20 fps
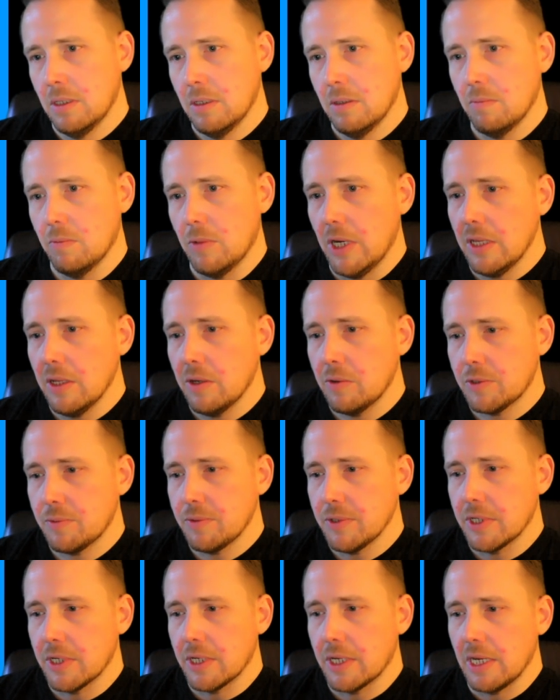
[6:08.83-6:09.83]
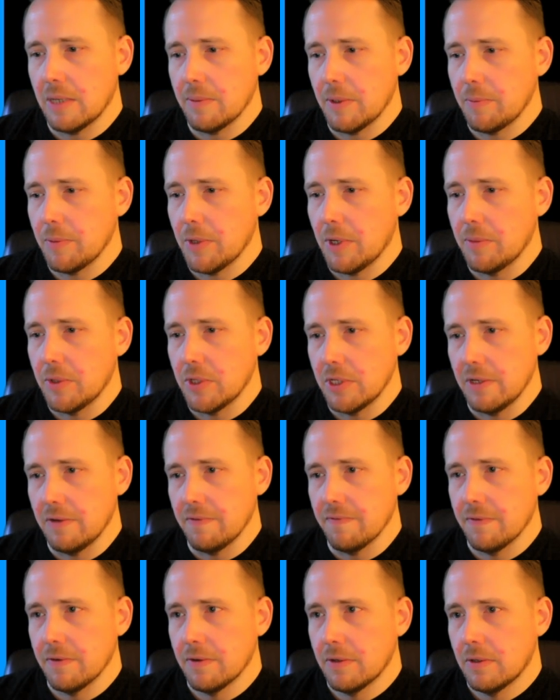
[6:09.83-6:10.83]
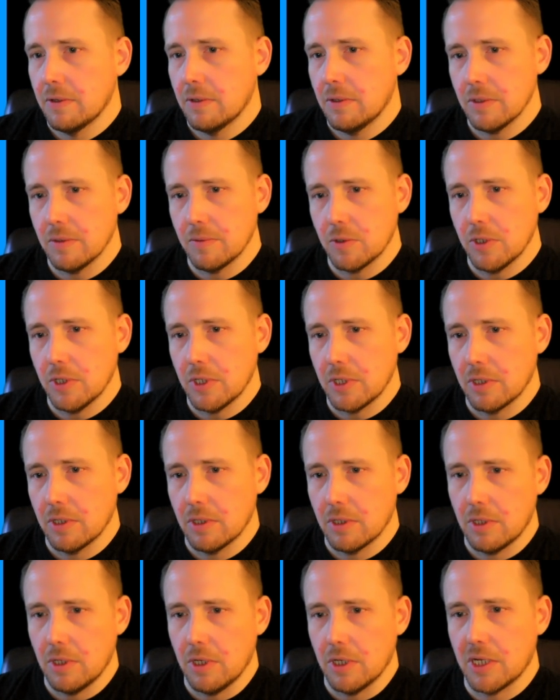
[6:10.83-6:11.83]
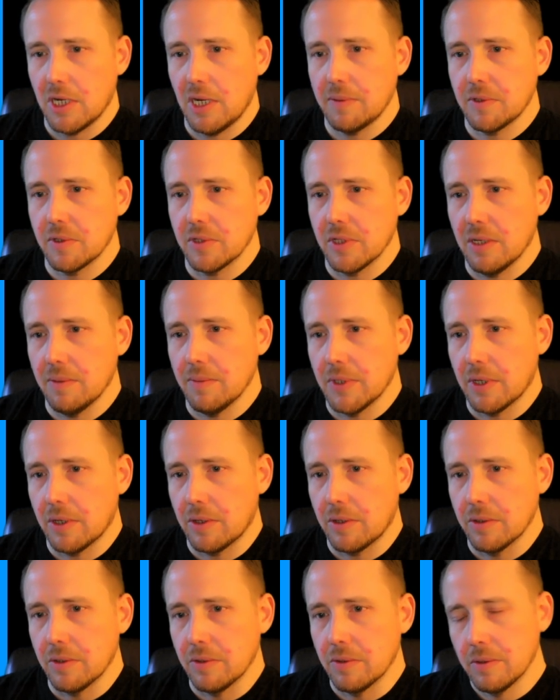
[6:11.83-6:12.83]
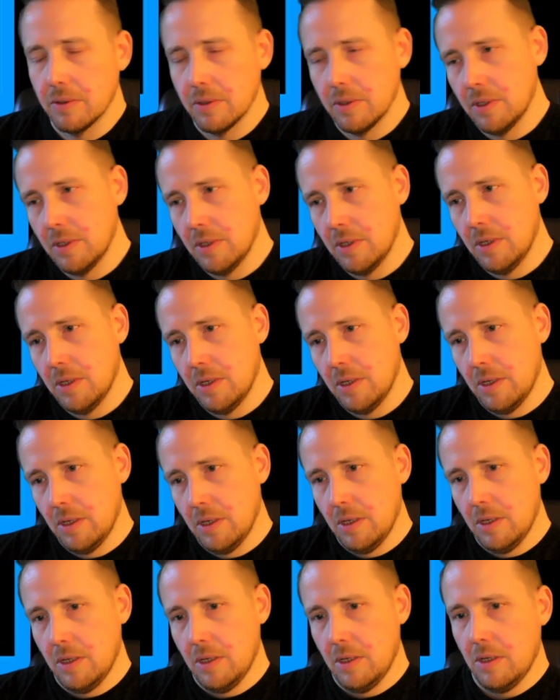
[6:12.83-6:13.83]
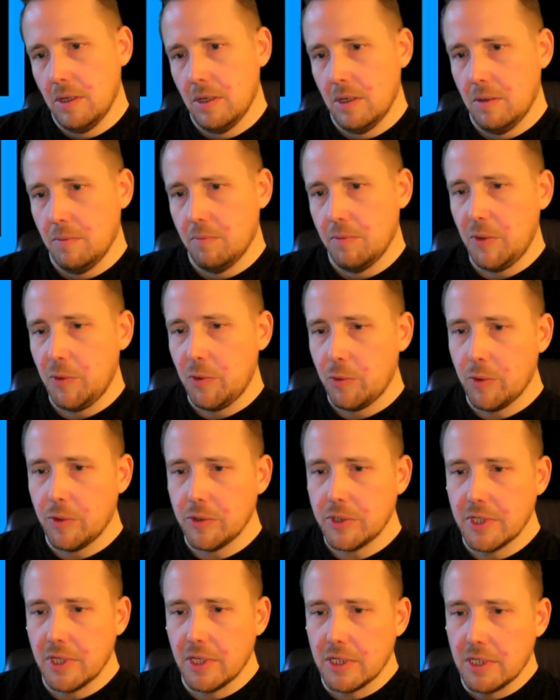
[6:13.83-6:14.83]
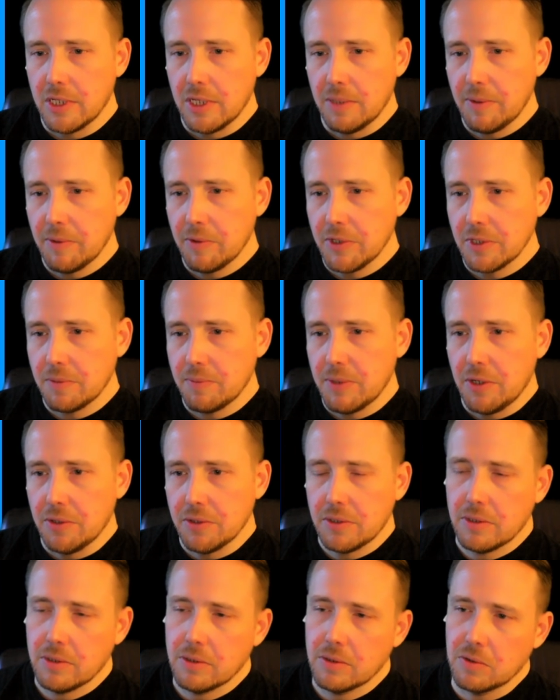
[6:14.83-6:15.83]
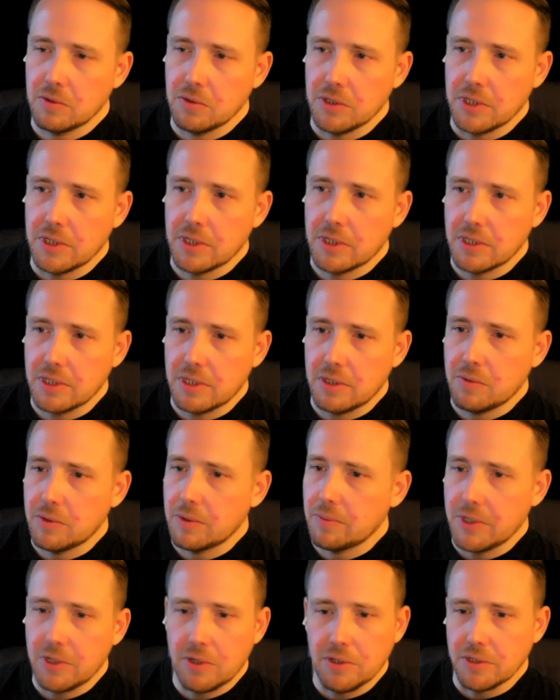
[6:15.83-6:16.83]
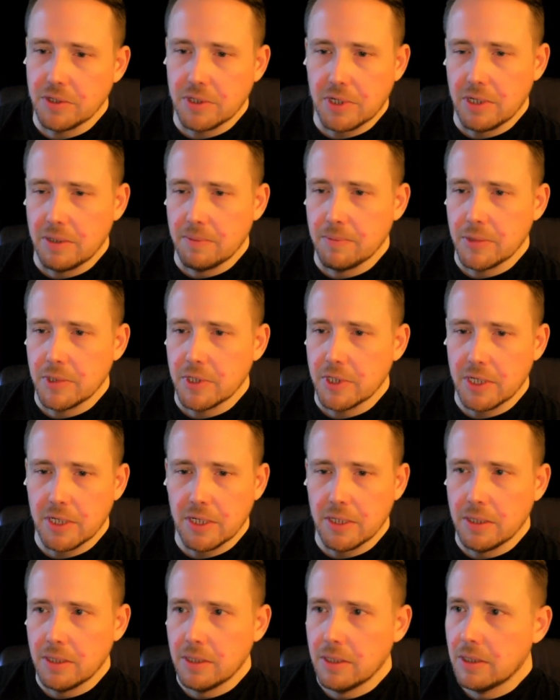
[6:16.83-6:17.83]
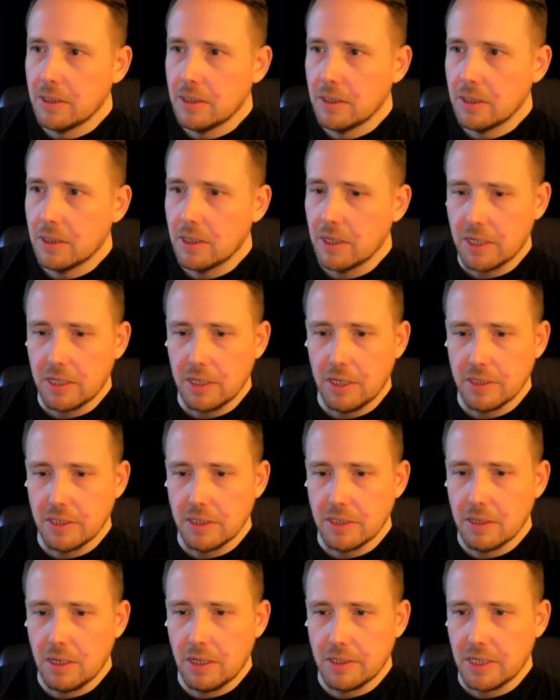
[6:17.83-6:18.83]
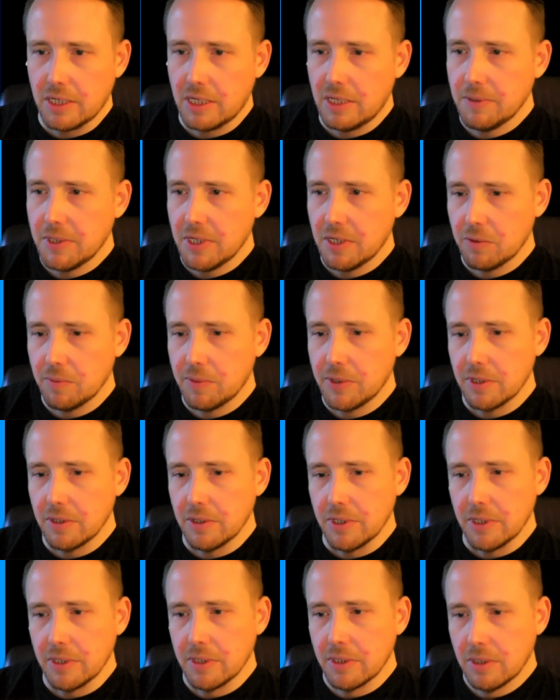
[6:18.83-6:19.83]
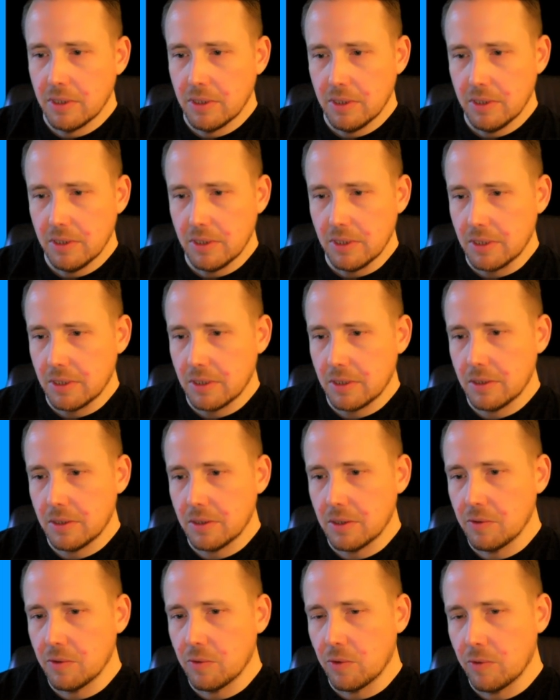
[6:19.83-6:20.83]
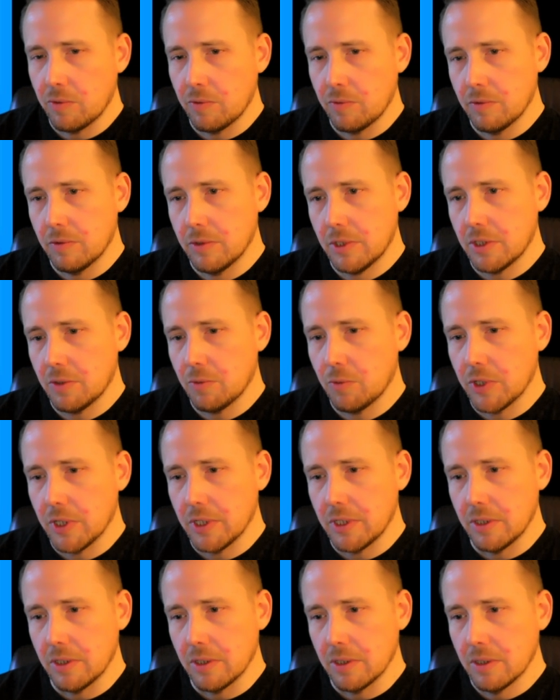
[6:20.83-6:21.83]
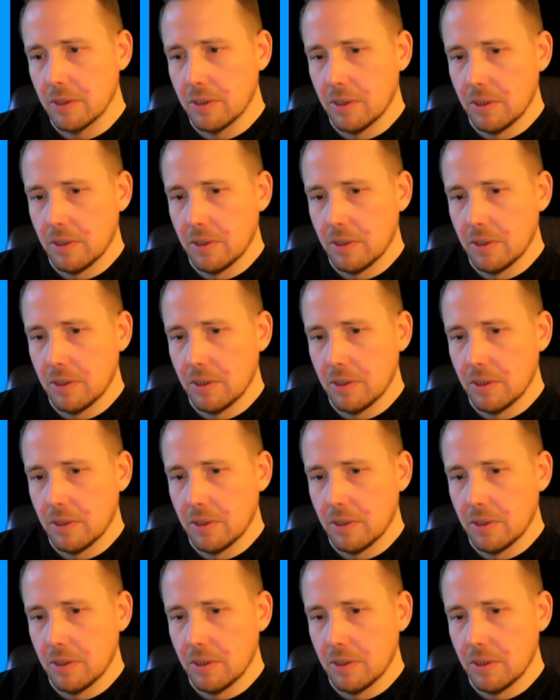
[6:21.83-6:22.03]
while I was playing a game, I believe. I'm trying to capture that, but I don't know. Maybe we won't see that today. Maybe I'll just bounce early because I don't want to play all these games again. As I keep saying repeatedly, let's just start working here.